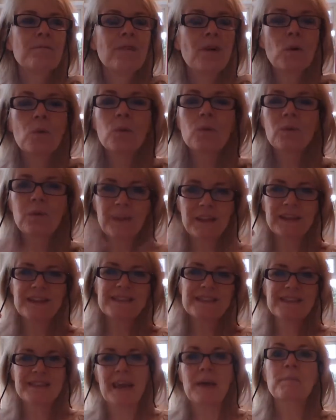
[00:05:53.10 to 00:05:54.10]
all
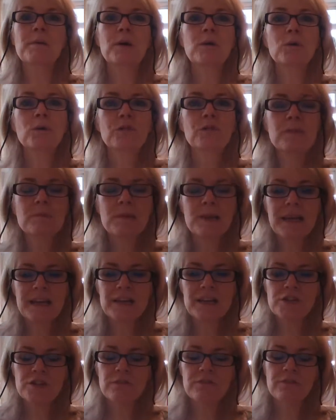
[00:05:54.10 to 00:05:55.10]
this chemical
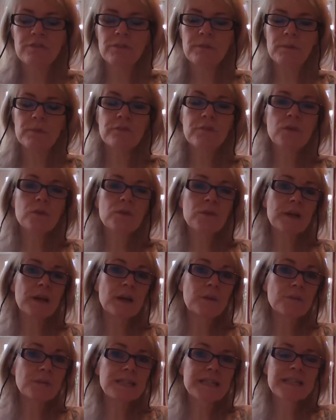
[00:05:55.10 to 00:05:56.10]
stimulation from the food that
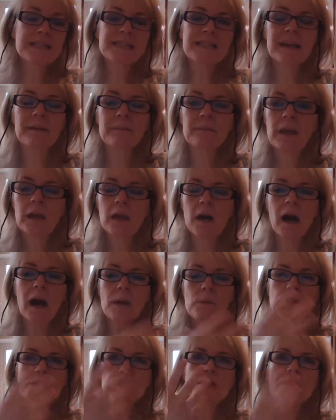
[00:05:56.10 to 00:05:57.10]
I was eating.
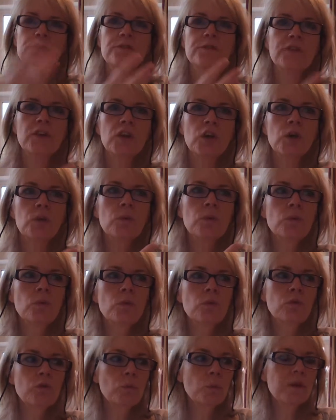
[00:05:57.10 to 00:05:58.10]
I was
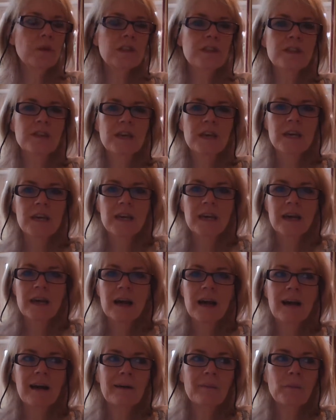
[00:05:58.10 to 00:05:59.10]
suffused with
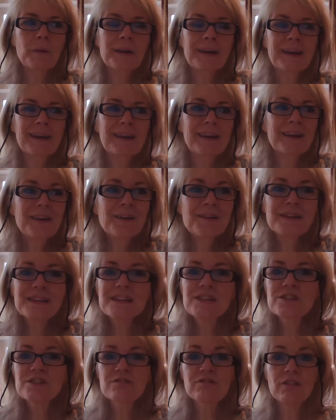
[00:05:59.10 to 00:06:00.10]
what I can only
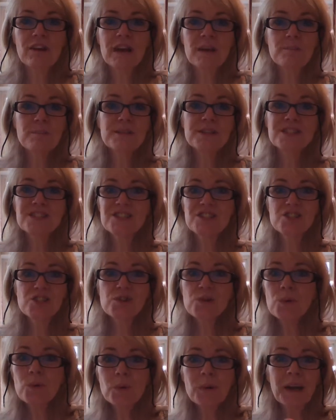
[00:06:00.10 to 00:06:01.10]
describe as
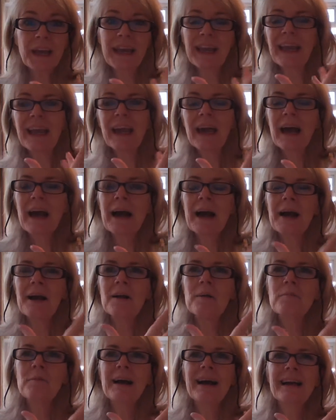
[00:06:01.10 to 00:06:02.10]
joy
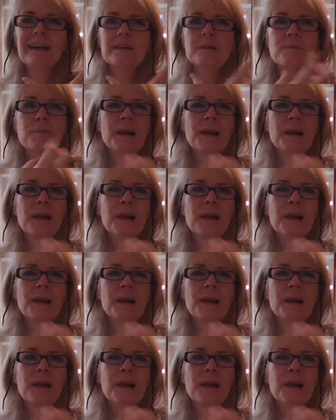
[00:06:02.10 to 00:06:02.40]
and